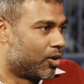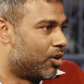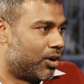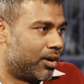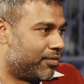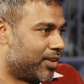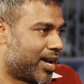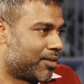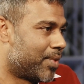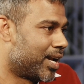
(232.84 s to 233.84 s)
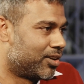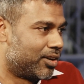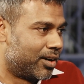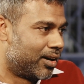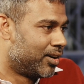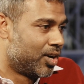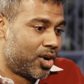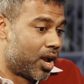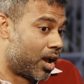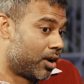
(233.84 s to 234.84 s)
or for that matter,
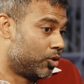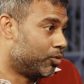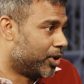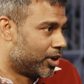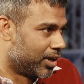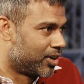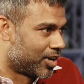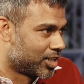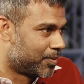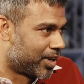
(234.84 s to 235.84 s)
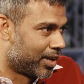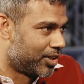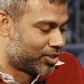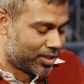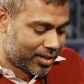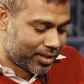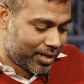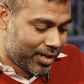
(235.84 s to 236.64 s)
Uber in transportation.